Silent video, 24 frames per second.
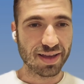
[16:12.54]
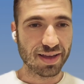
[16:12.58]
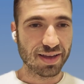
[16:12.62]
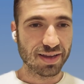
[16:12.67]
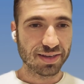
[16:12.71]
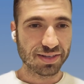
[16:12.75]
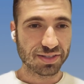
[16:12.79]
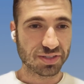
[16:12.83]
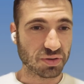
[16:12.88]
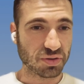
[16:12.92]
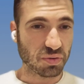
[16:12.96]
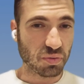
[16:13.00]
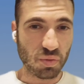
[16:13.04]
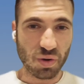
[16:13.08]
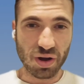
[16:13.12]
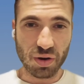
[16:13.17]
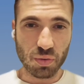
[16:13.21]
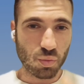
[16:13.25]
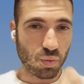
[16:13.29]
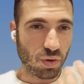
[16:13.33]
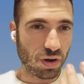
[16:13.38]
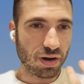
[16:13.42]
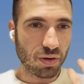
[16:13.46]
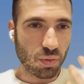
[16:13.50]
so
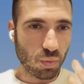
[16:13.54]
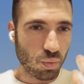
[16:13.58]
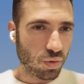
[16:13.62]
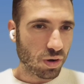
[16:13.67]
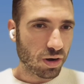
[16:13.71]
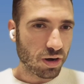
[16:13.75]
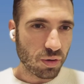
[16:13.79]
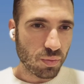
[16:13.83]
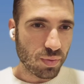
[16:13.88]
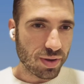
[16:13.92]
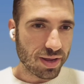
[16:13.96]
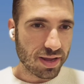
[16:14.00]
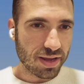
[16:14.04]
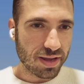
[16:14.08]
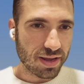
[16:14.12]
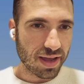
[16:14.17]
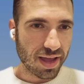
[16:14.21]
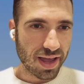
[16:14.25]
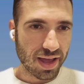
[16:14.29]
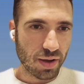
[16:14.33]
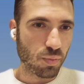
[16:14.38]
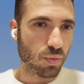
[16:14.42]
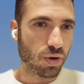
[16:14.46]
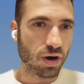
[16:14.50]
what are we
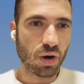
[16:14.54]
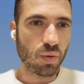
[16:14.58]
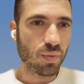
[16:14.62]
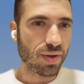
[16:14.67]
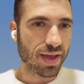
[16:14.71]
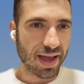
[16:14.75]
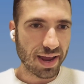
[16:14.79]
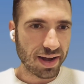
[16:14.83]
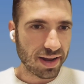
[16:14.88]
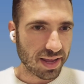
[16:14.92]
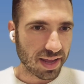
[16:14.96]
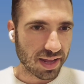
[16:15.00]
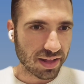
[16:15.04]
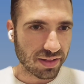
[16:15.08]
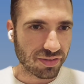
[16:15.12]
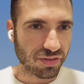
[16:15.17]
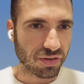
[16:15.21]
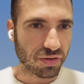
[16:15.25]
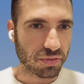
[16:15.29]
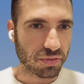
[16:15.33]
where are we heading into?